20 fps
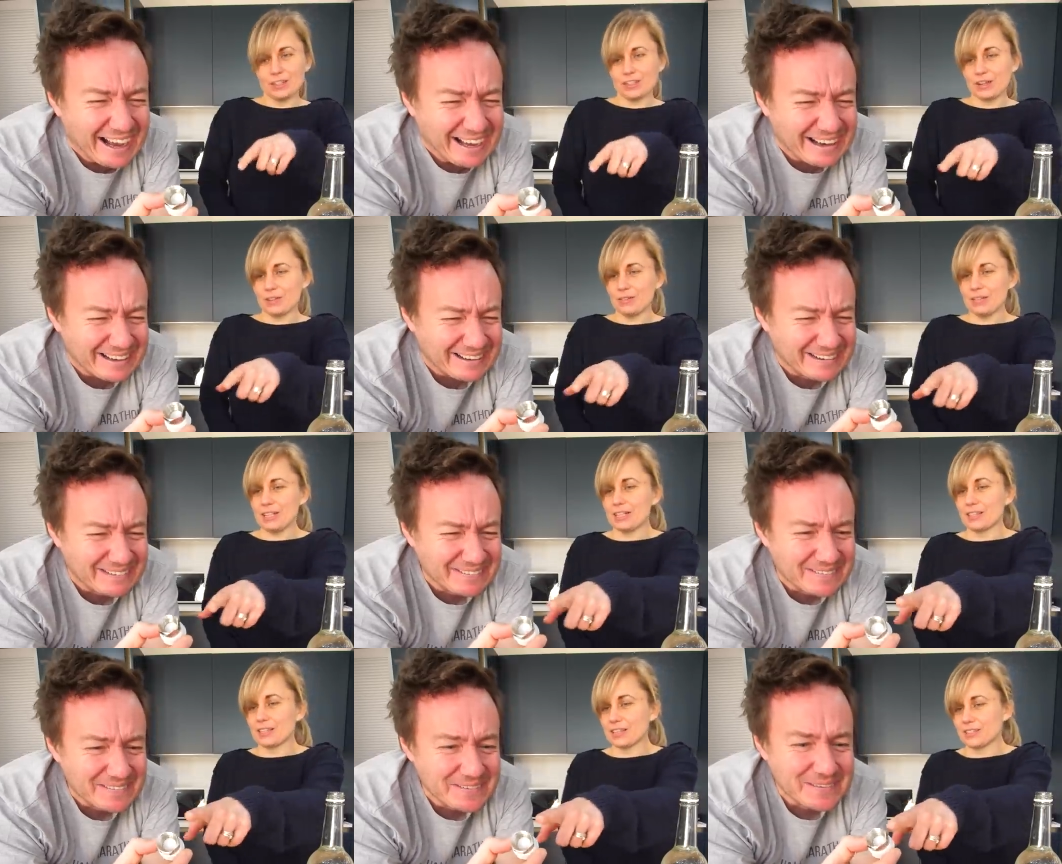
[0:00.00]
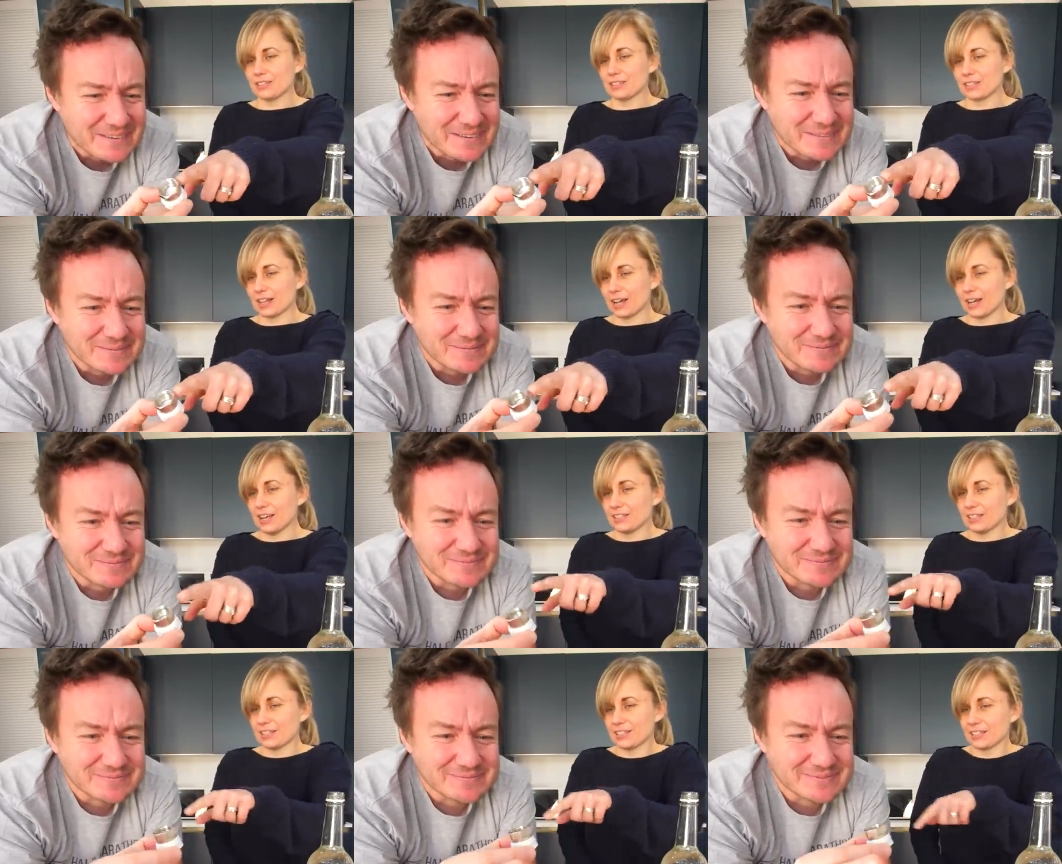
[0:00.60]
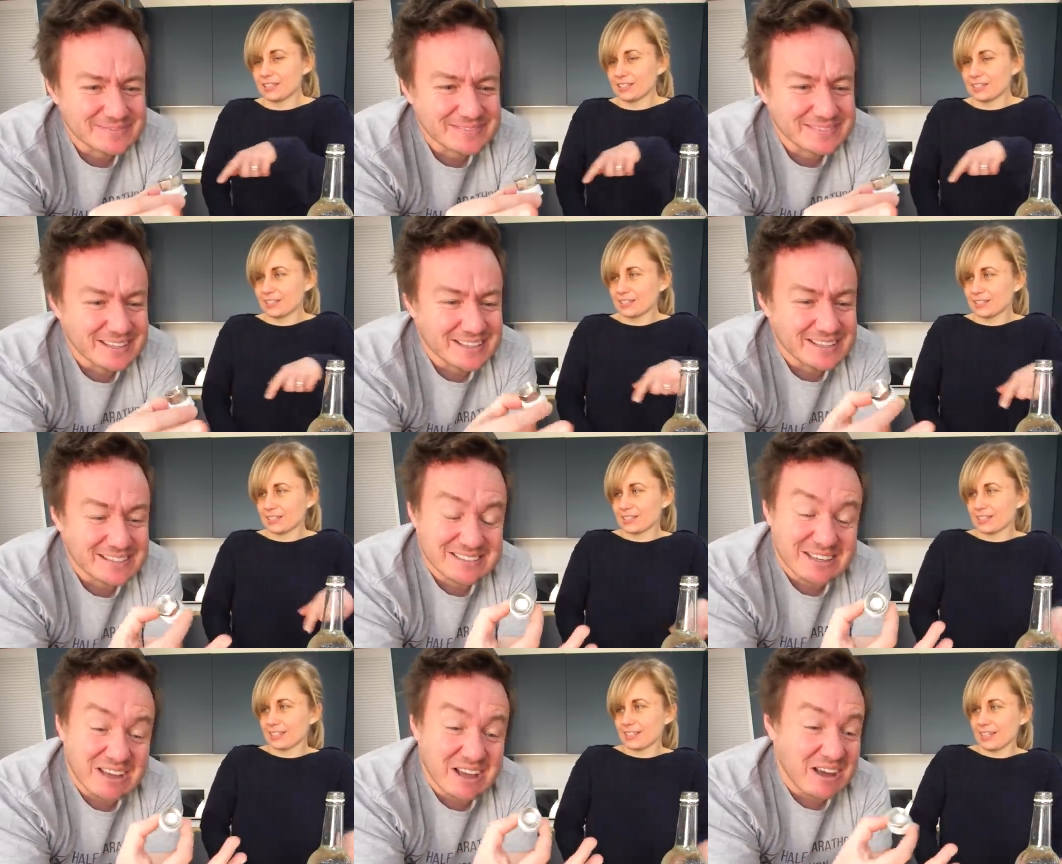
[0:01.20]
Speaker 1: You don't need those nuts.
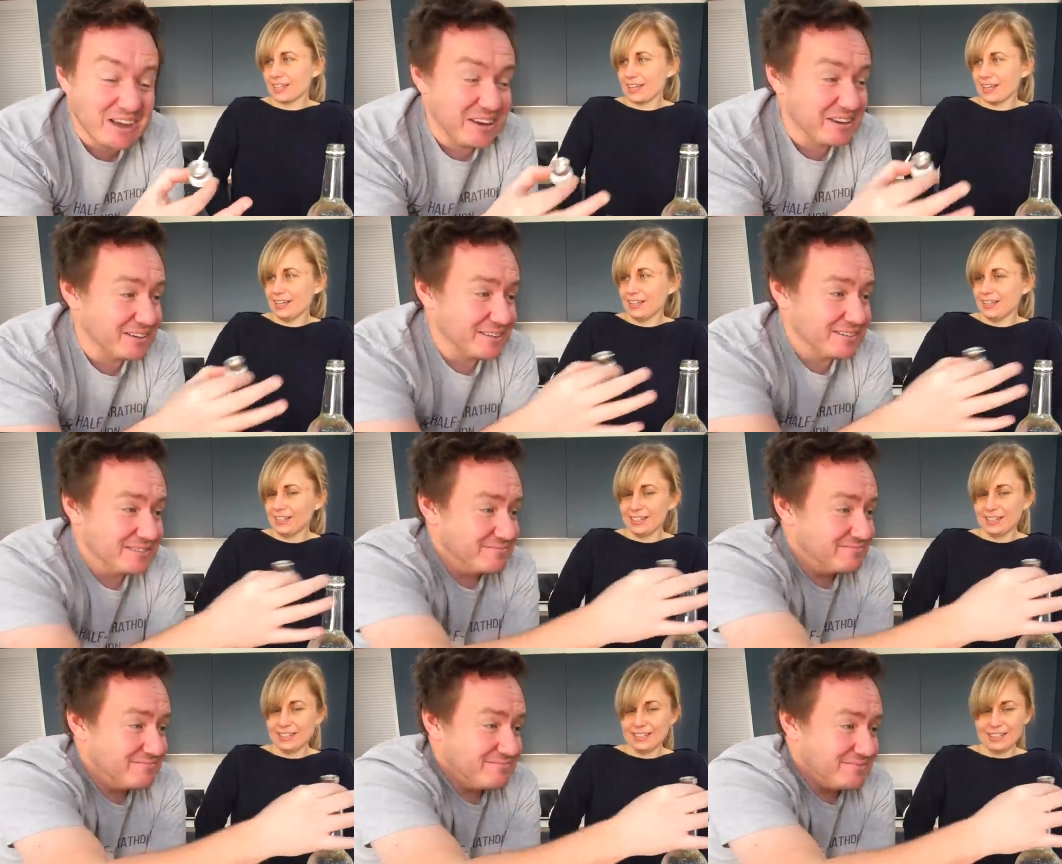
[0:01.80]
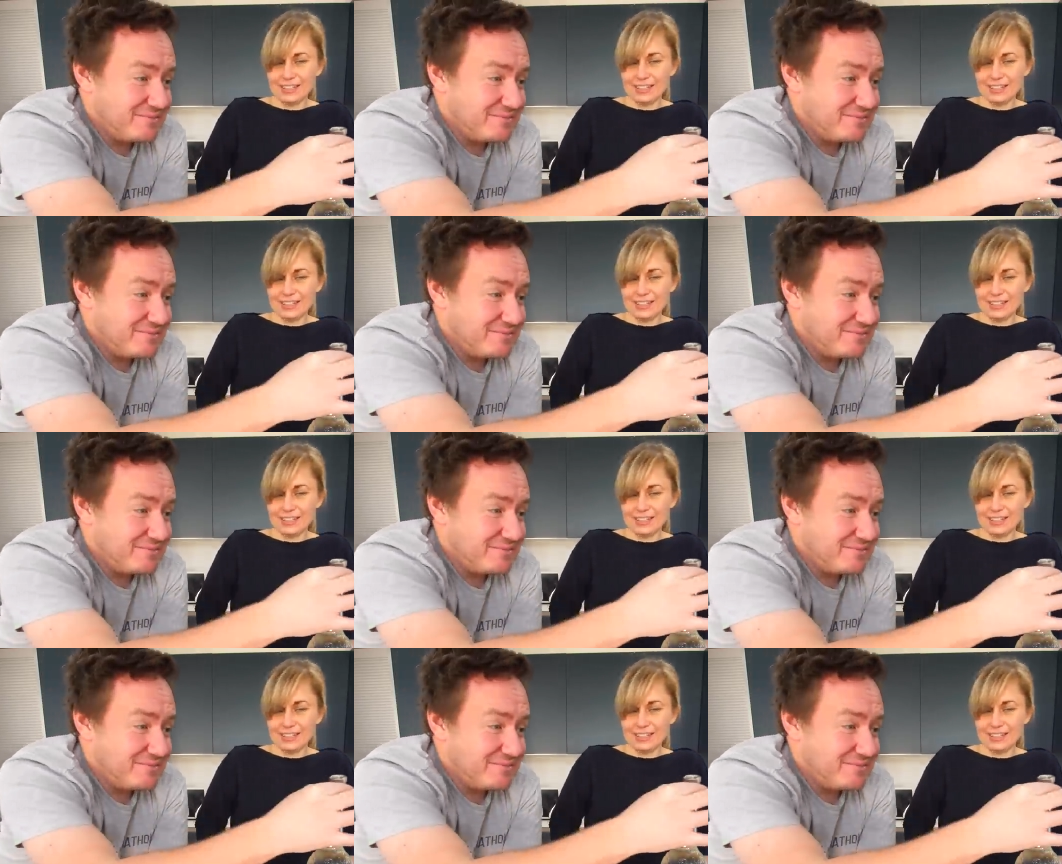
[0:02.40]
Steve.
Speaker 2: No.